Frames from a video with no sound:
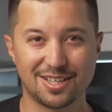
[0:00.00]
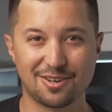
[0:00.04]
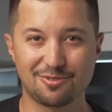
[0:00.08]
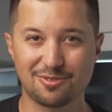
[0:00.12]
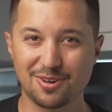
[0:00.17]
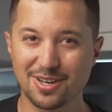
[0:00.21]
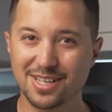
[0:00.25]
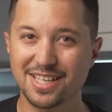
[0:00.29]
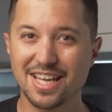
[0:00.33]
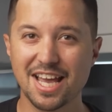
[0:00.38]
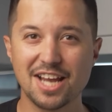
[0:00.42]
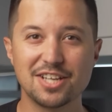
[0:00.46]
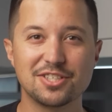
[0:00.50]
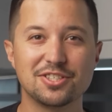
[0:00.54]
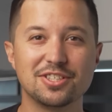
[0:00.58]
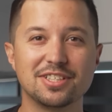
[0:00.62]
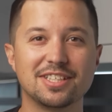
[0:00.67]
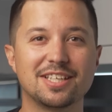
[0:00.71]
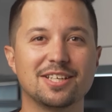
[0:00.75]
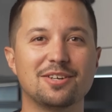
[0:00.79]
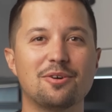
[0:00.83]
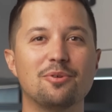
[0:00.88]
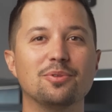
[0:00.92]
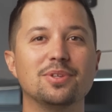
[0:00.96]
A running engine
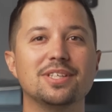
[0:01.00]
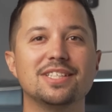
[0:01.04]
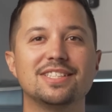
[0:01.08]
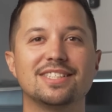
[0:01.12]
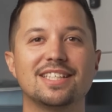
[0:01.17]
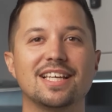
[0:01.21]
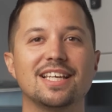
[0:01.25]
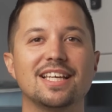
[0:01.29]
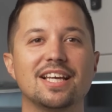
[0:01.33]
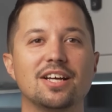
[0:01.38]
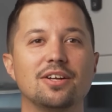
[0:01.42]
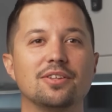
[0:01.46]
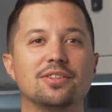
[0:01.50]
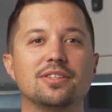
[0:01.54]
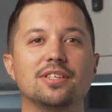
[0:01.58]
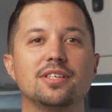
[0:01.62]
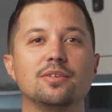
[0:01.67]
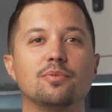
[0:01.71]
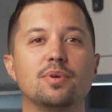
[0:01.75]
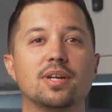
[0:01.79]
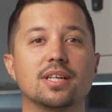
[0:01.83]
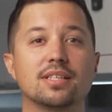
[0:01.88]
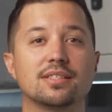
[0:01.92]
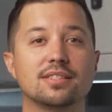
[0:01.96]
can only stay
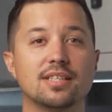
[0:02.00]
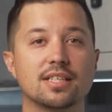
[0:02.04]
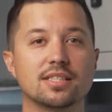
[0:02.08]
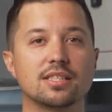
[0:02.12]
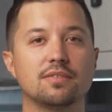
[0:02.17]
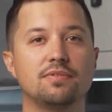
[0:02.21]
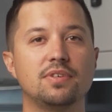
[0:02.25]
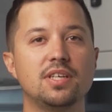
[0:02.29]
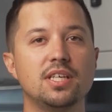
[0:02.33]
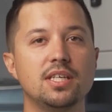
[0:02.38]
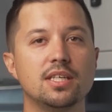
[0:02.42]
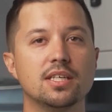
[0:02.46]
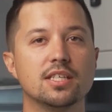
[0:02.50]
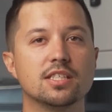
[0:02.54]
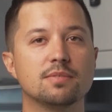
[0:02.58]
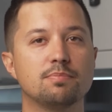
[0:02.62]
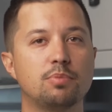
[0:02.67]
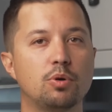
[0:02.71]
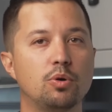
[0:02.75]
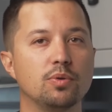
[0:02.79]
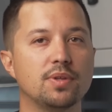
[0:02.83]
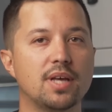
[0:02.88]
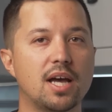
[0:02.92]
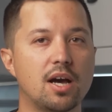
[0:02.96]
healthy when excessive heat is
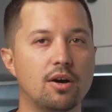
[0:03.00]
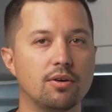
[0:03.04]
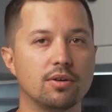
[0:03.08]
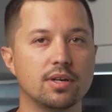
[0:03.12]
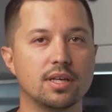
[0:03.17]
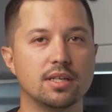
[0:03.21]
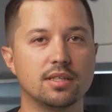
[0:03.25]
pulled out